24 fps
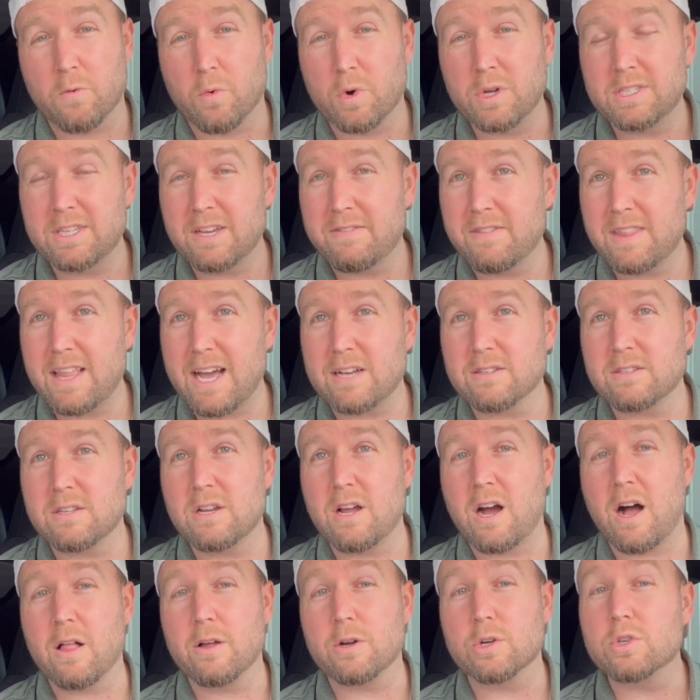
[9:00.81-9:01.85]

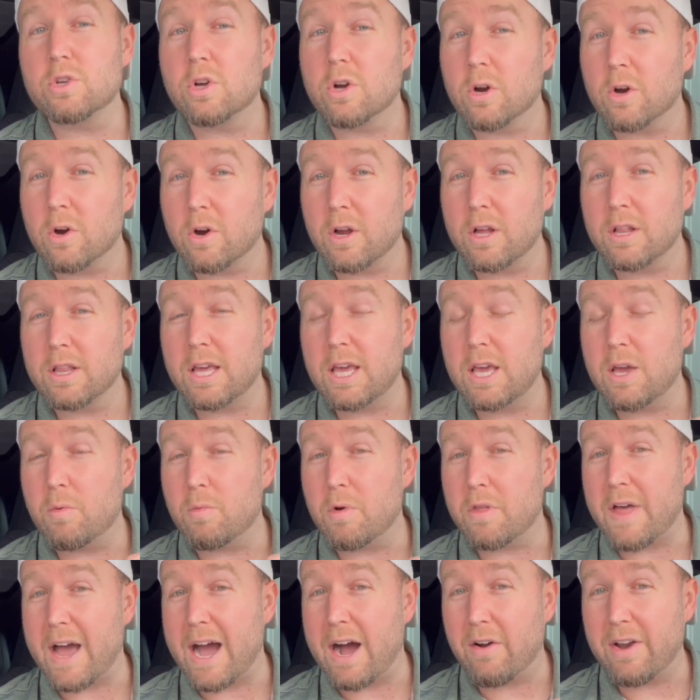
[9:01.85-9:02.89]
$47,000 currently
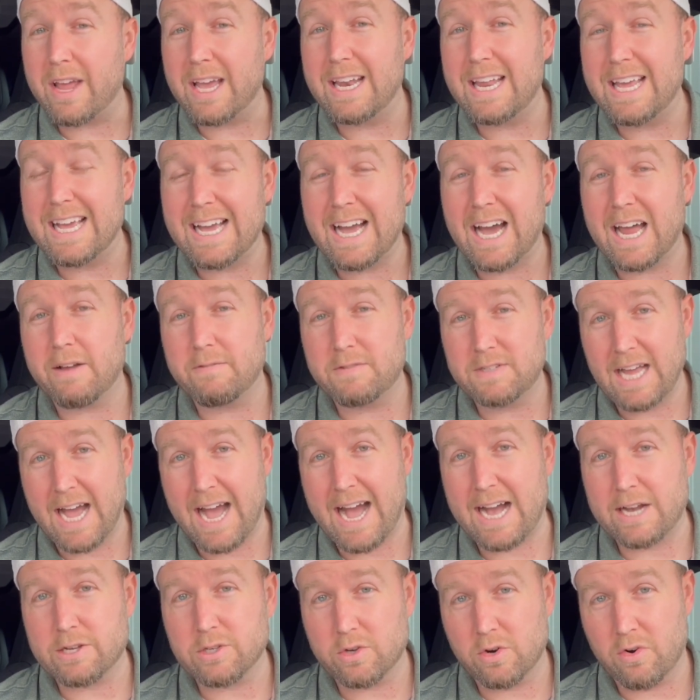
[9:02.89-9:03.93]
without any kind of
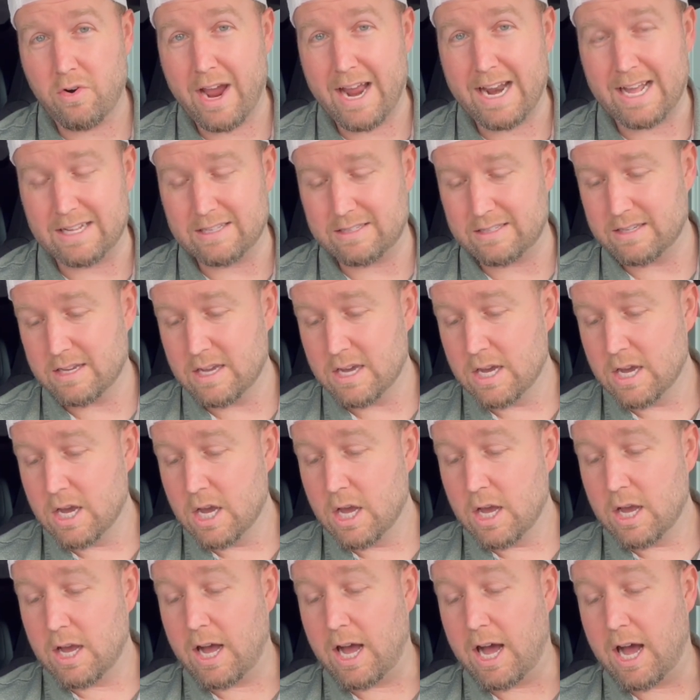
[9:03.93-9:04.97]
tax credits.
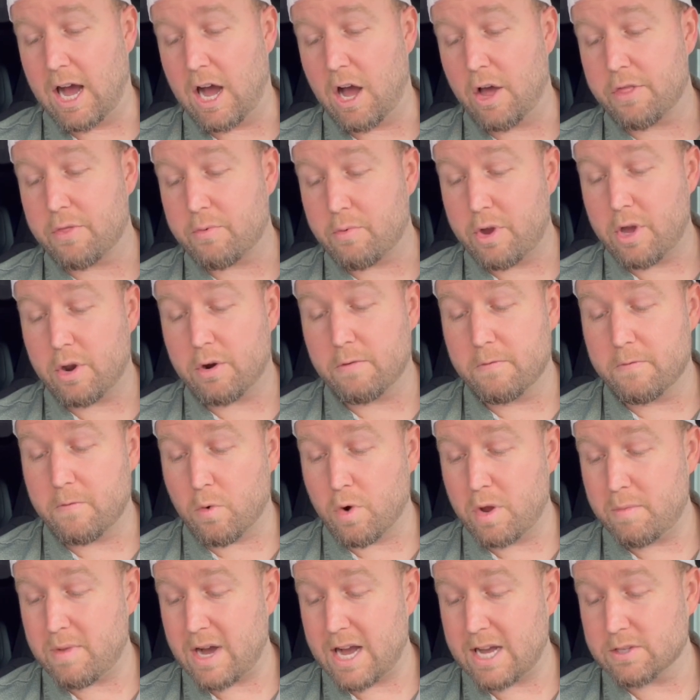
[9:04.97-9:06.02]

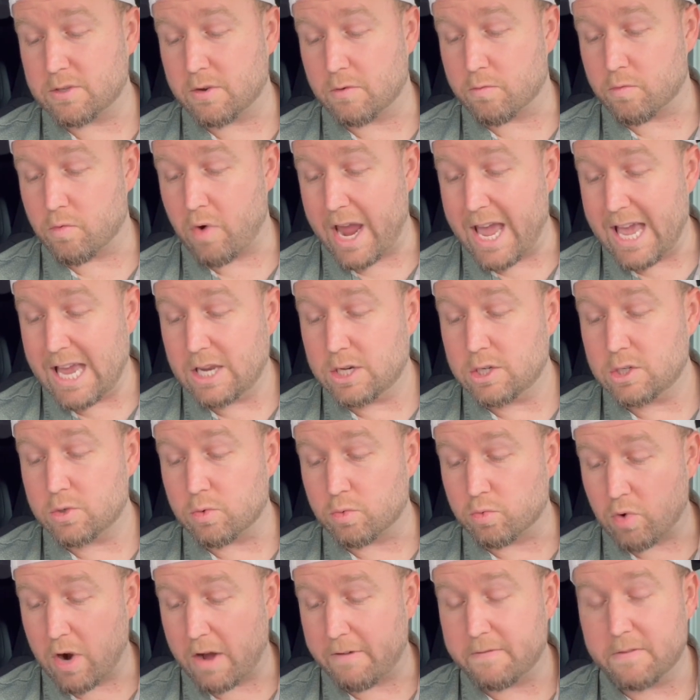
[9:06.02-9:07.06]
340 miles of range
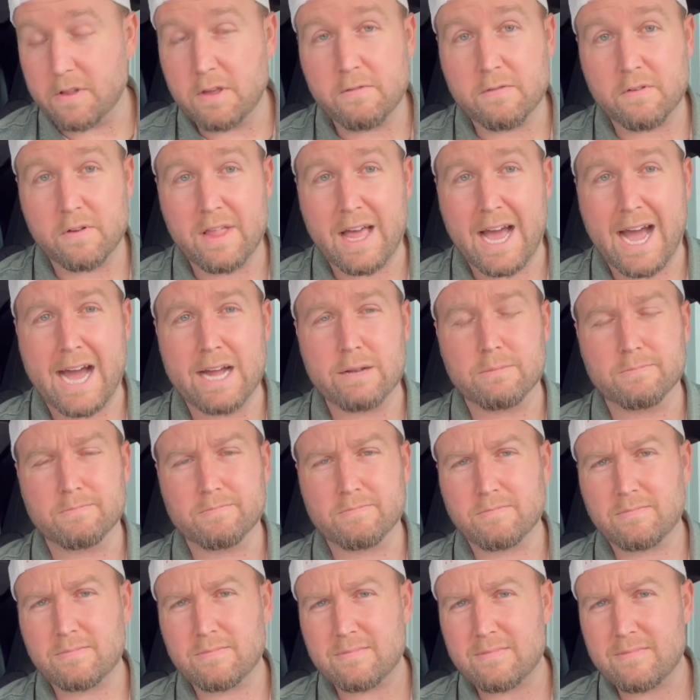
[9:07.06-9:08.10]
roughly for that.
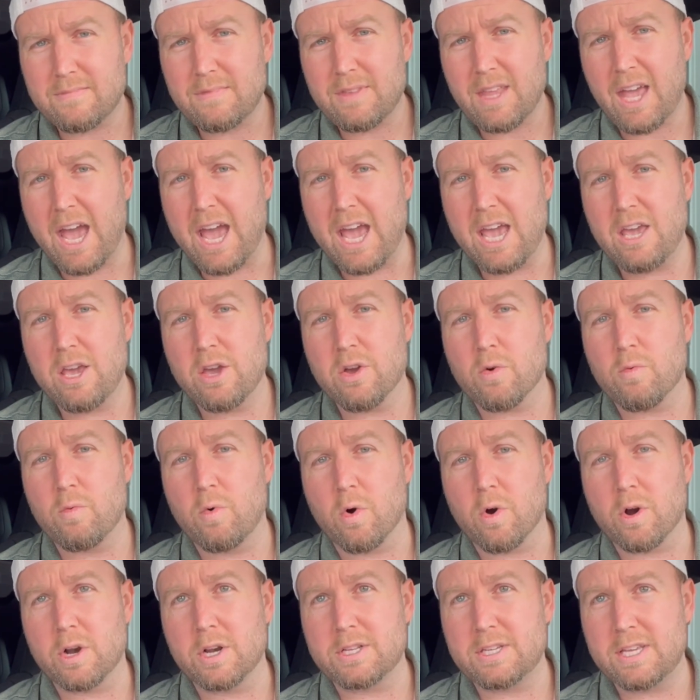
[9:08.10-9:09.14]
8-year
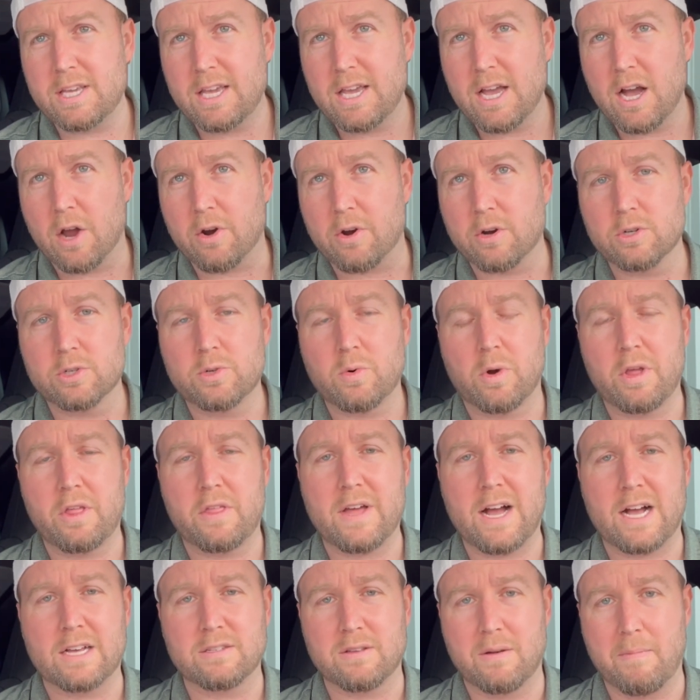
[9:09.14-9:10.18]
warranty,
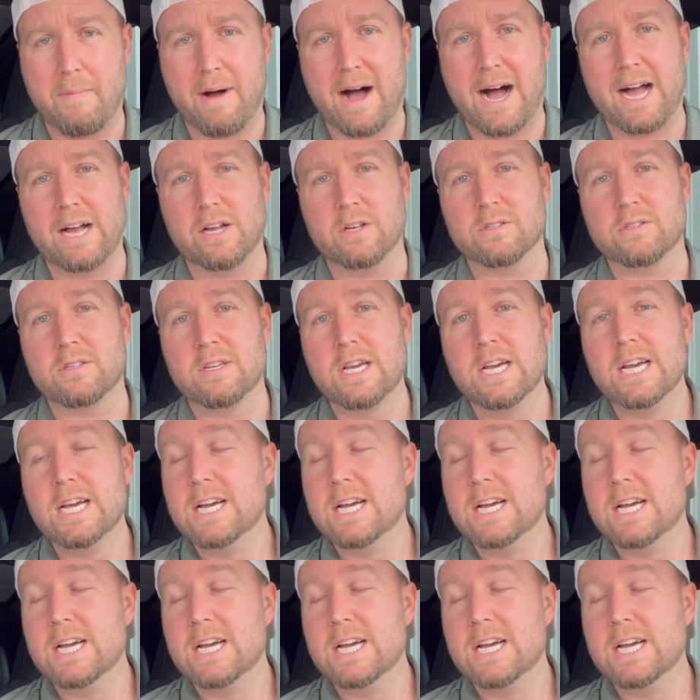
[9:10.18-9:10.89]
120,000 miles.